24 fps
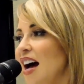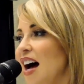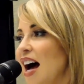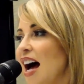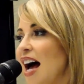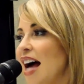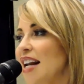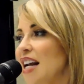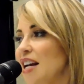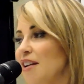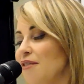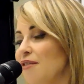
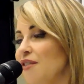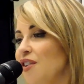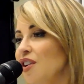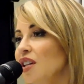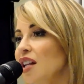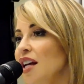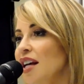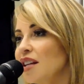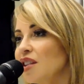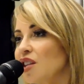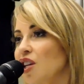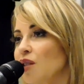And I feel
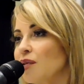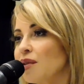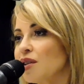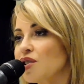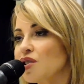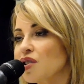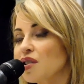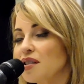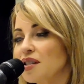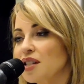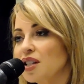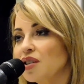like the
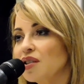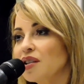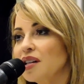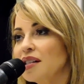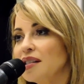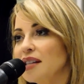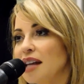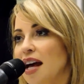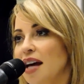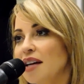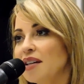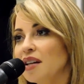original series
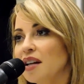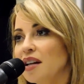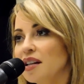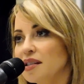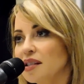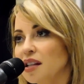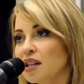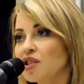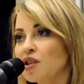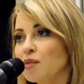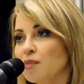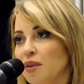ended in
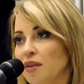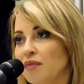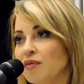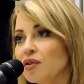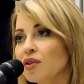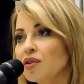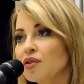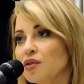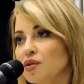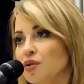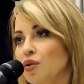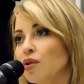such a
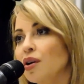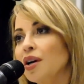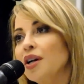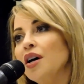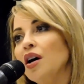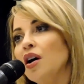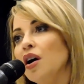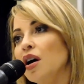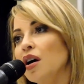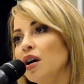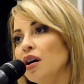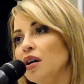pivotal story
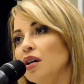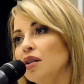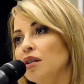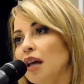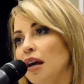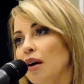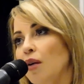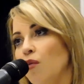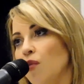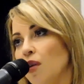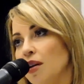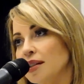arc.
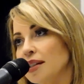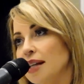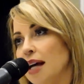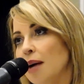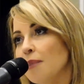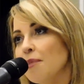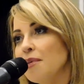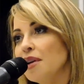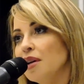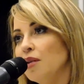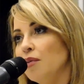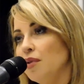Like, what's
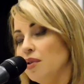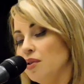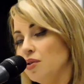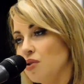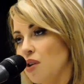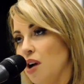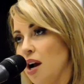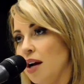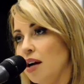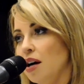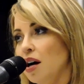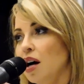happening with
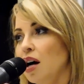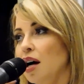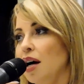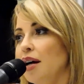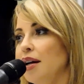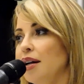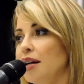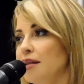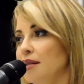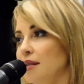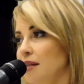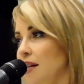Trigon
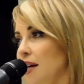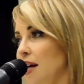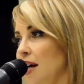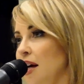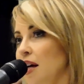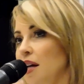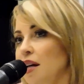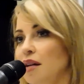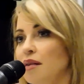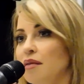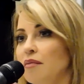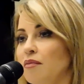and Slade
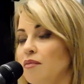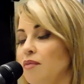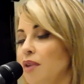and